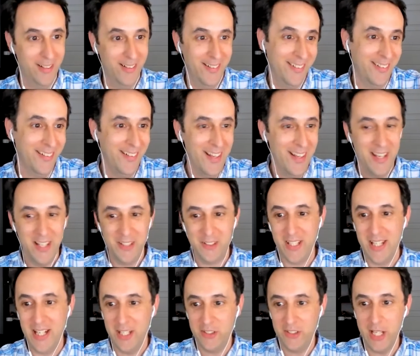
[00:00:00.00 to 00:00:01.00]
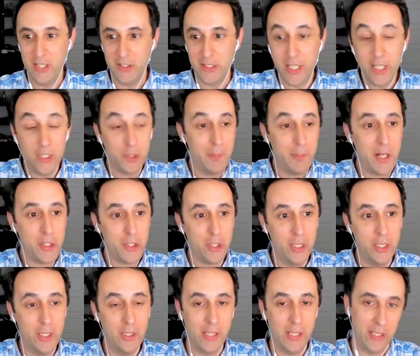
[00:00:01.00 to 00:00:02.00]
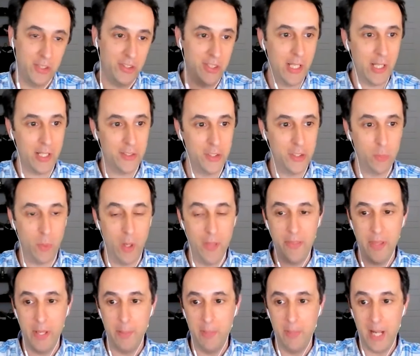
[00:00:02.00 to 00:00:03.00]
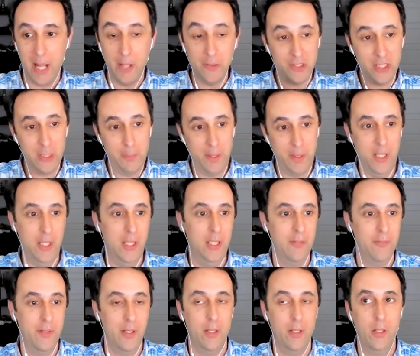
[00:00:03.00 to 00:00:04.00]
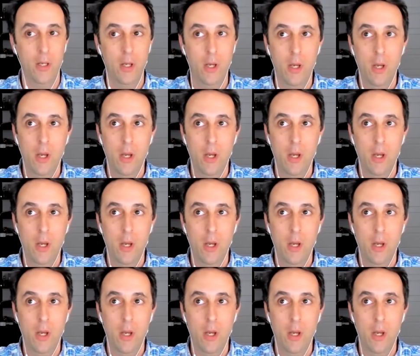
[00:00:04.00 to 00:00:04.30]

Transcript: It's in a sense, like especially like CLS is one thing, but LCP even.